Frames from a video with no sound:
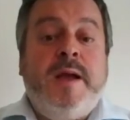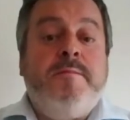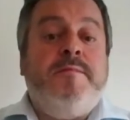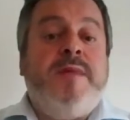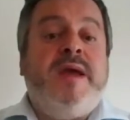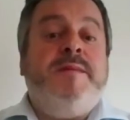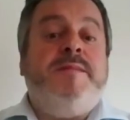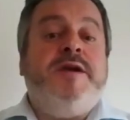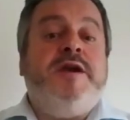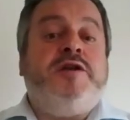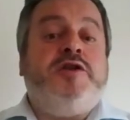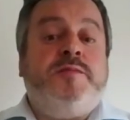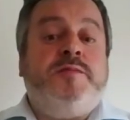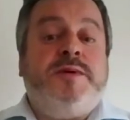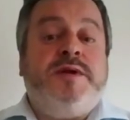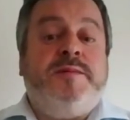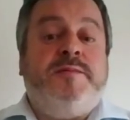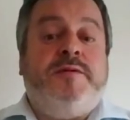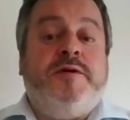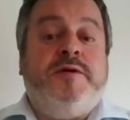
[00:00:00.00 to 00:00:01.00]
Maybe a
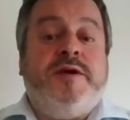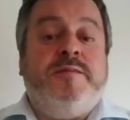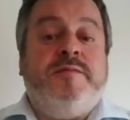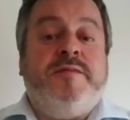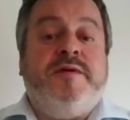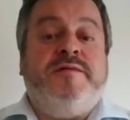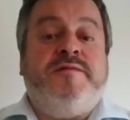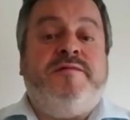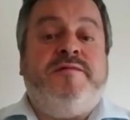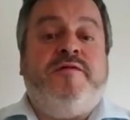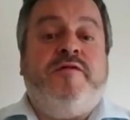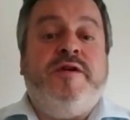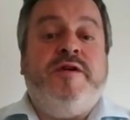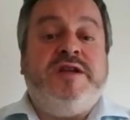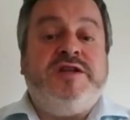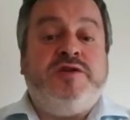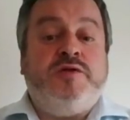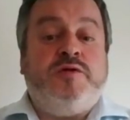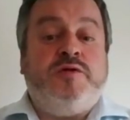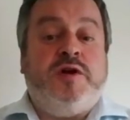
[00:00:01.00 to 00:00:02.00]
double appointment for
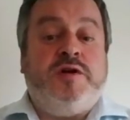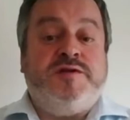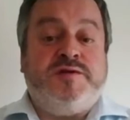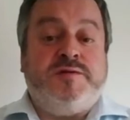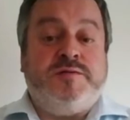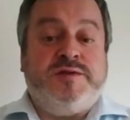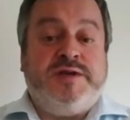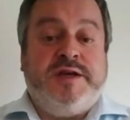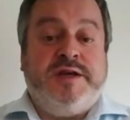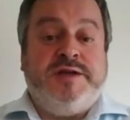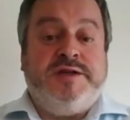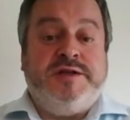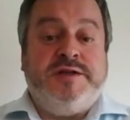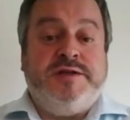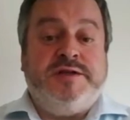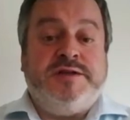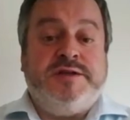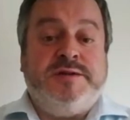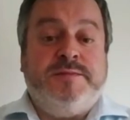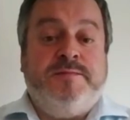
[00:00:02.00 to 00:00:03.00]
initial
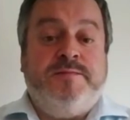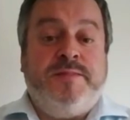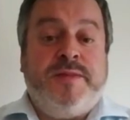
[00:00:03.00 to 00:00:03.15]
consultations.